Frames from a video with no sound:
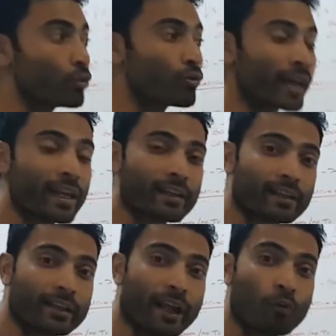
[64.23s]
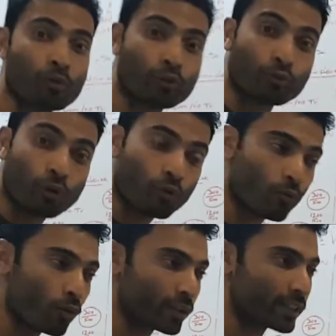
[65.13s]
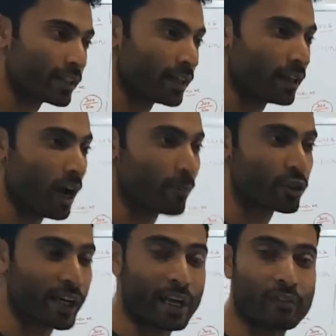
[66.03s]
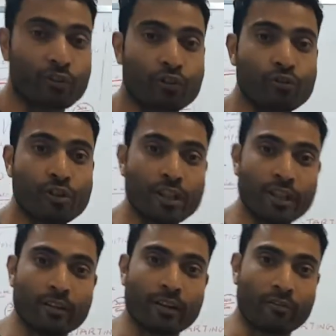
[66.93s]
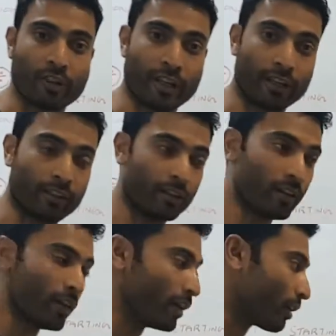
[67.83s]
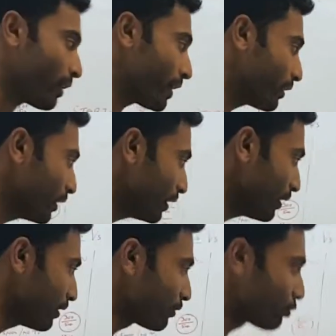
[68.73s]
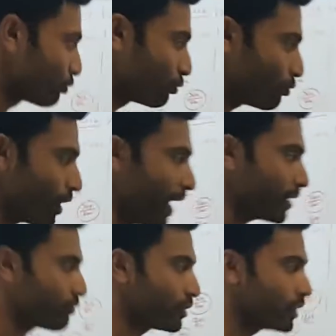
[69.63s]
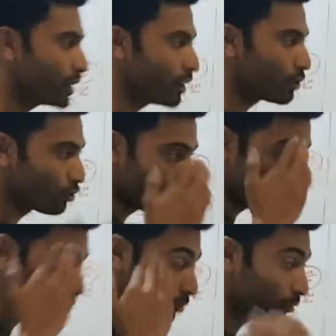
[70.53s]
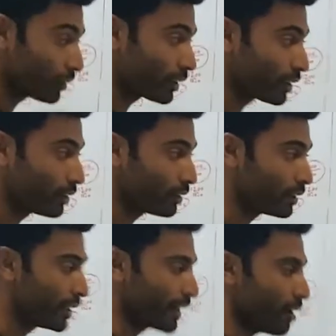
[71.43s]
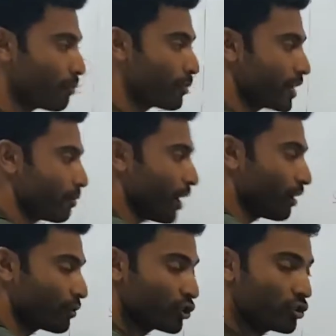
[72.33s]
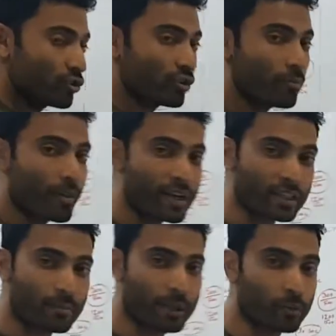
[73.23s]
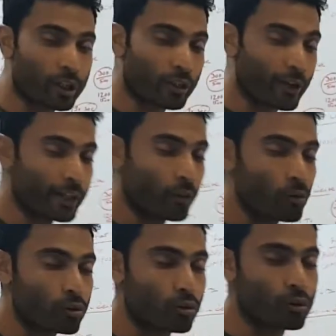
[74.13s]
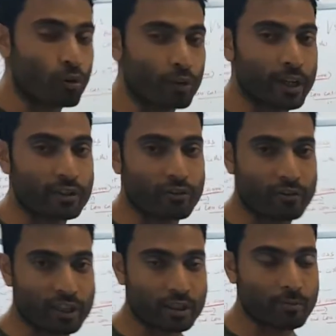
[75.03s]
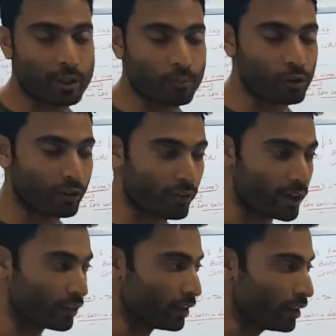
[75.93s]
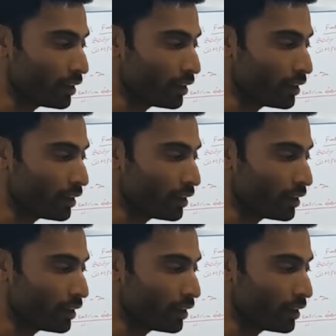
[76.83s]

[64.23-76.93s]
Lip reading: do you calculate, how do you know how much calories you need every day, right? To do that, we need to get our BMR, which is your basic metabolic rate, also known as your resting metabolic rate.